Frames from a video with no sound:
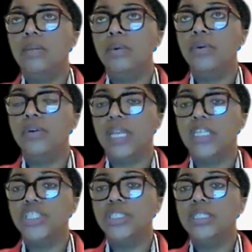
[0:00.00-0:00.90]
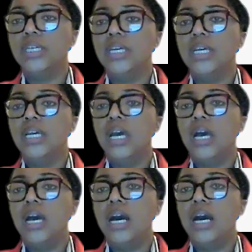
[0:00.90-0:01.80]
correlation,
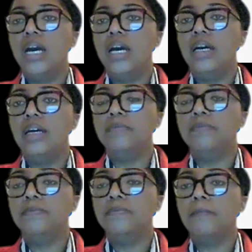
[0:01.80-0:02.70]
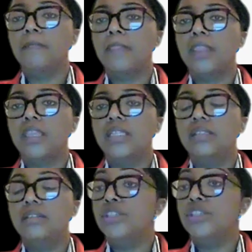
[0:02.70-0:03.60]
2
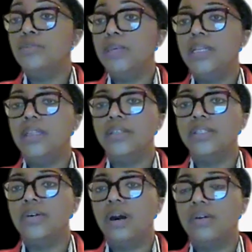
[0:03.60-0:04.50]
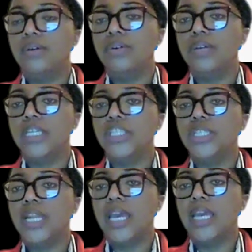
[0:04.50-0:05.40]
meaning there's no
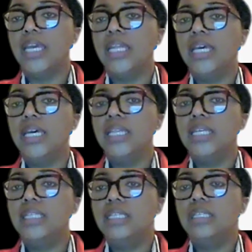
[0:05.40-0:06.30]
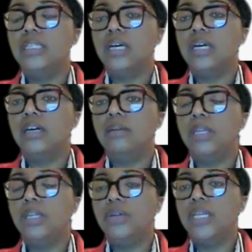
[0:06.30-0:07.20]
autocorrelation, and this is a
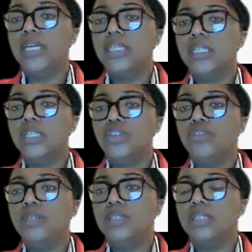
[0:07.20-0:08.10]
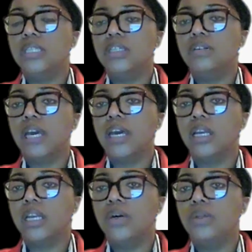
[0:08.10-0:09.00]
little less than 2, but still kind of
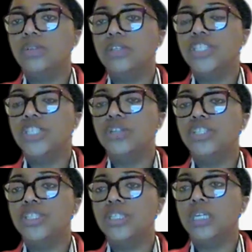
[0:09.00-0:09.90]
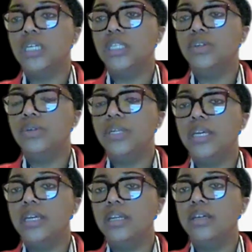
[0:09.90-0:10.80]
close. So this shows just a little
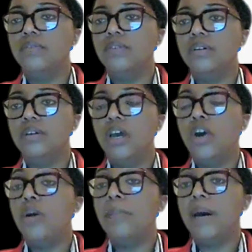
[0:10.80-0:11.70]
negative or